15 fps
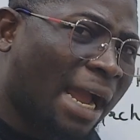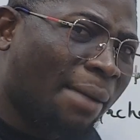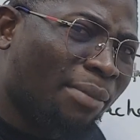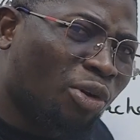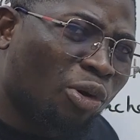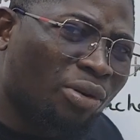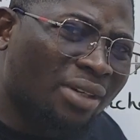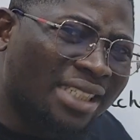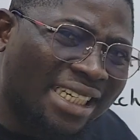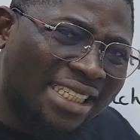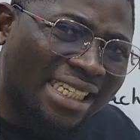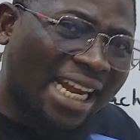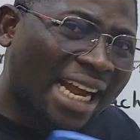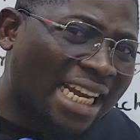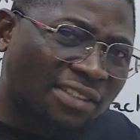and become
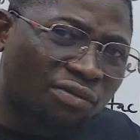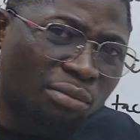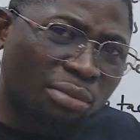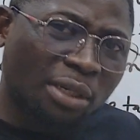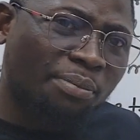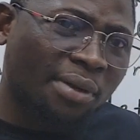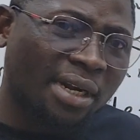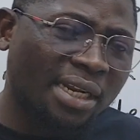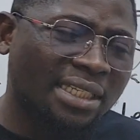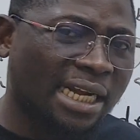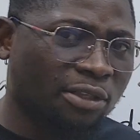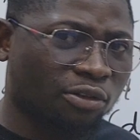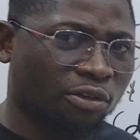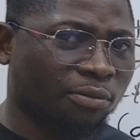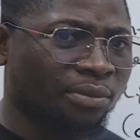detached from the parent
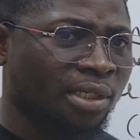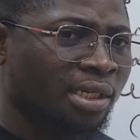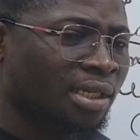atom.